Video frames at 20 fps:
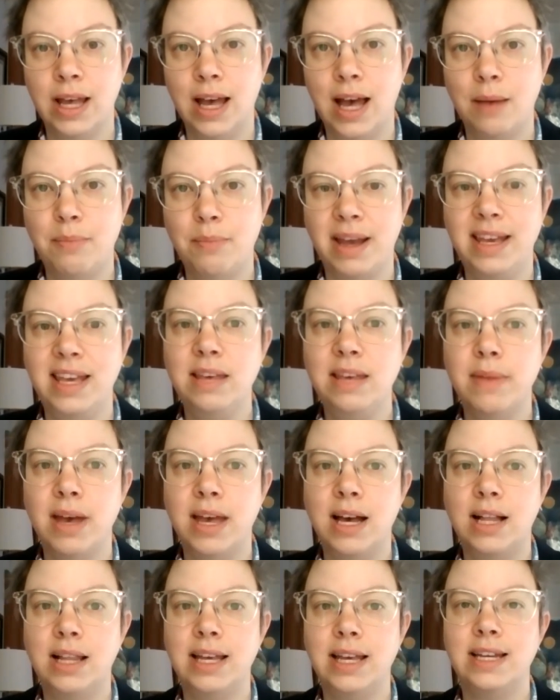my
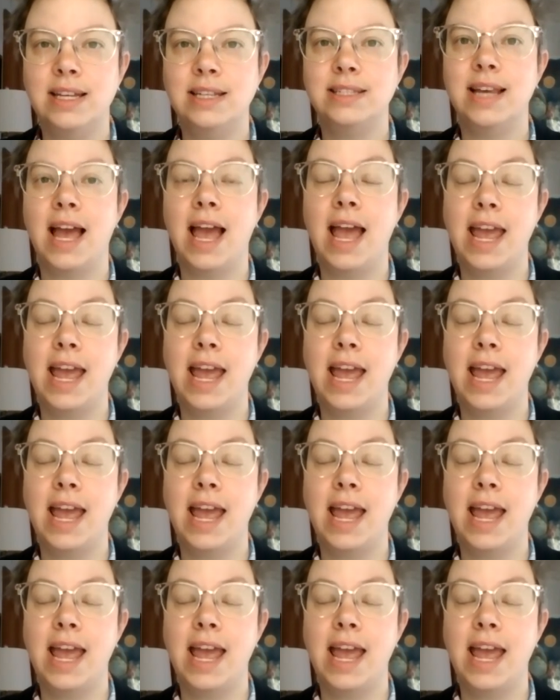email is